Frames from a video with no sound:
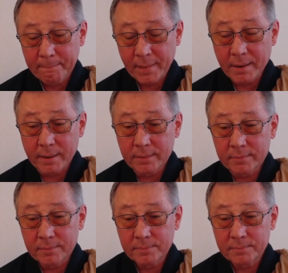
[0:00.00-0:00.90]
I
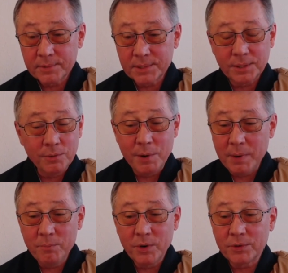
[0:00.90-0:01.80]
still
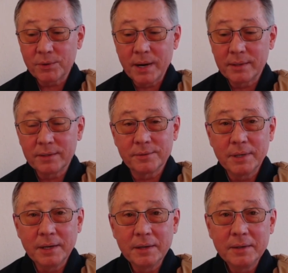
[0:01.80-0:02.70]
remember trying to
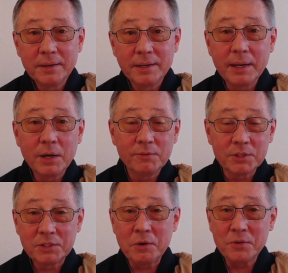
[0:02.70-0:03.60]
get out of a
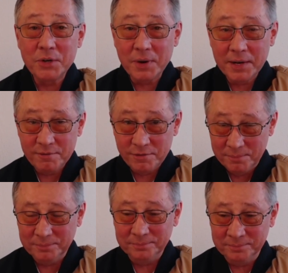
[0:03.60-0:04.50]
stone grave.
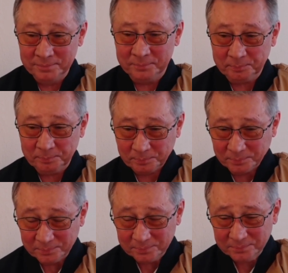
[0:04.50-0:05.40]
I'm
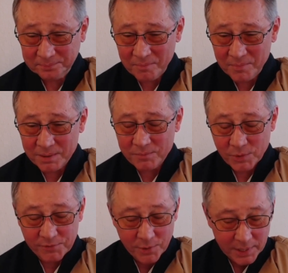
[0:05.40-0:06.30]

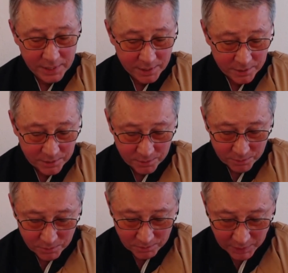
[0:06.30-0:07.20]
referring here
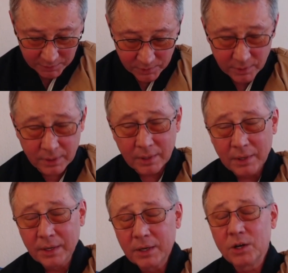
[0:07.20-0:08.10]
to one of the
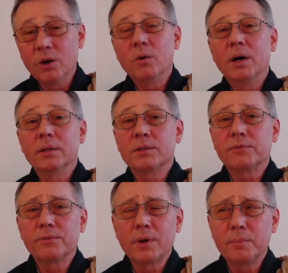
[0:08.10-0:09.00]
koans
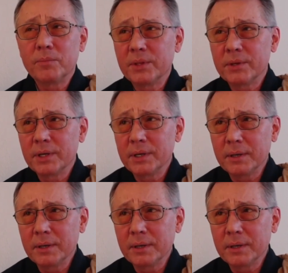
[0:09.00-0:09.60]
from the